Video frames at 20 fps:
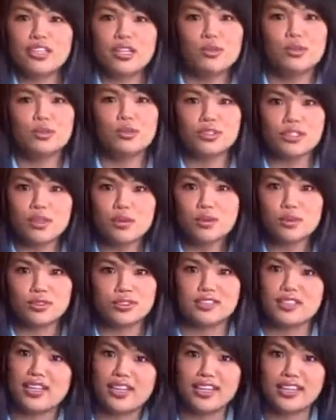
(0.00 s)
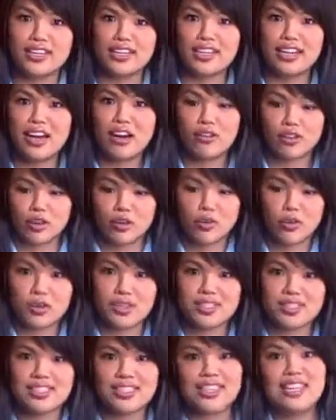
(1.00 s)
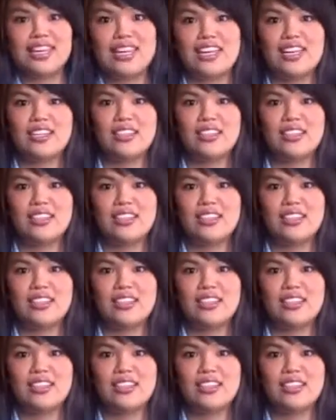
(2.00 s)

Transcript: double-doubles at In-N-Out in one sitting,